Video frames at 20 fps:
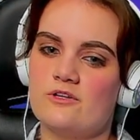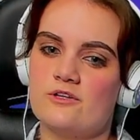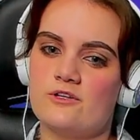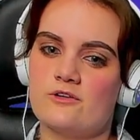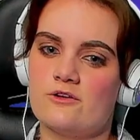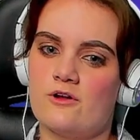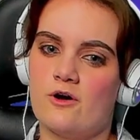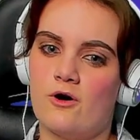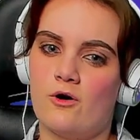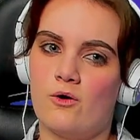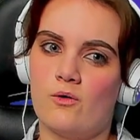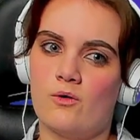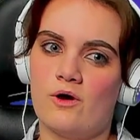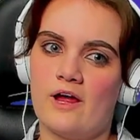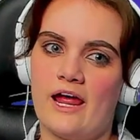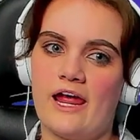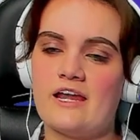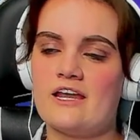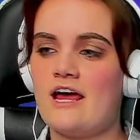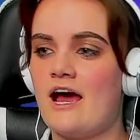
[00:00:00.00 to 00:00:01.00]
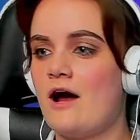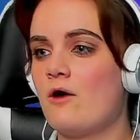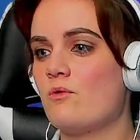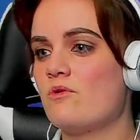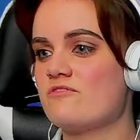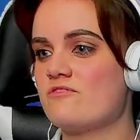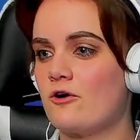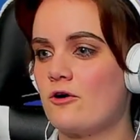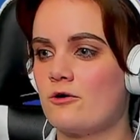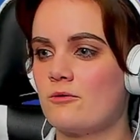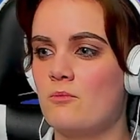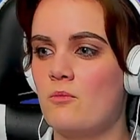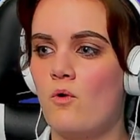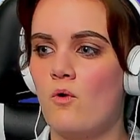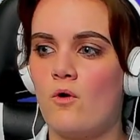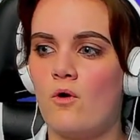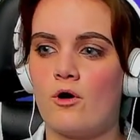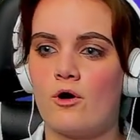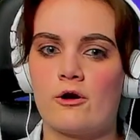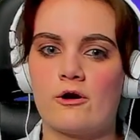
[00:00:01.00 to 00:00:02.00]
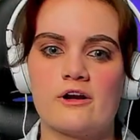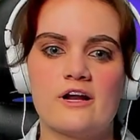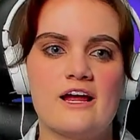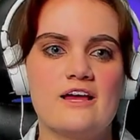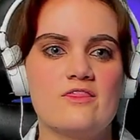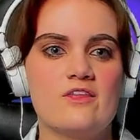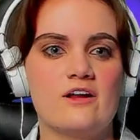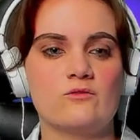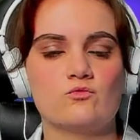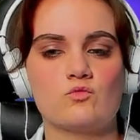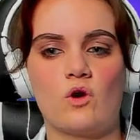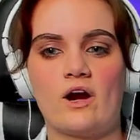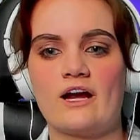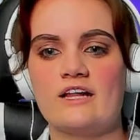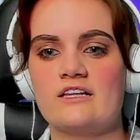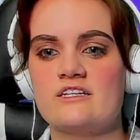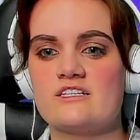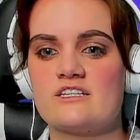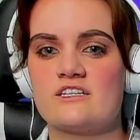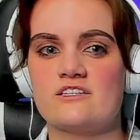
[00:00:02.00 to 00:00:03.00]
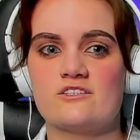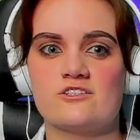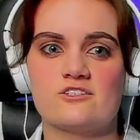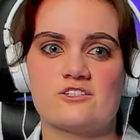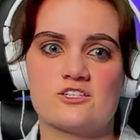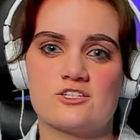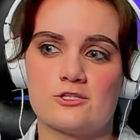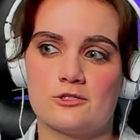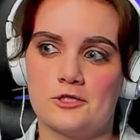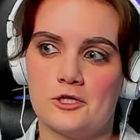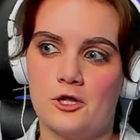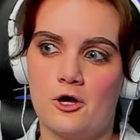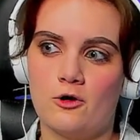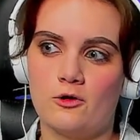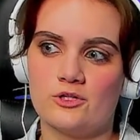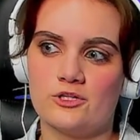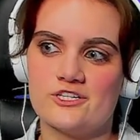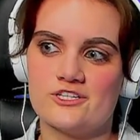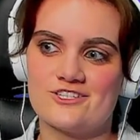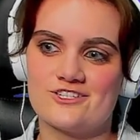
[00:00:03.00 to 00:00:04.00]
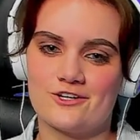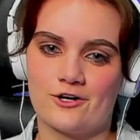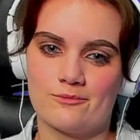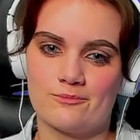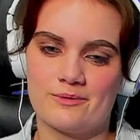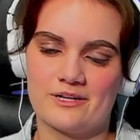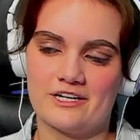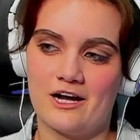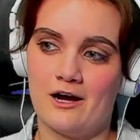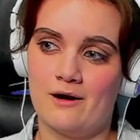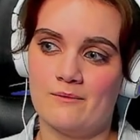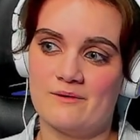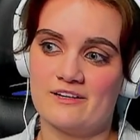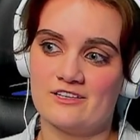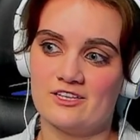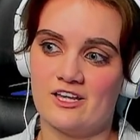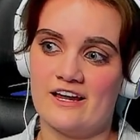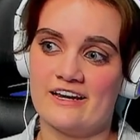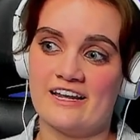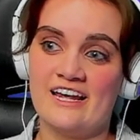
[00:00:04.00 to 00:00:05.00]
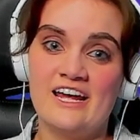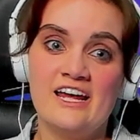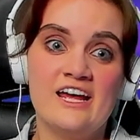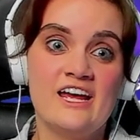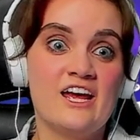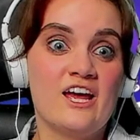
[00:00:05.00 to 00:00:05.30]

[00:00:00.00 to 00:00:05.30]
you know, hang out with her more, and then Riley's gonna slowly start becoming like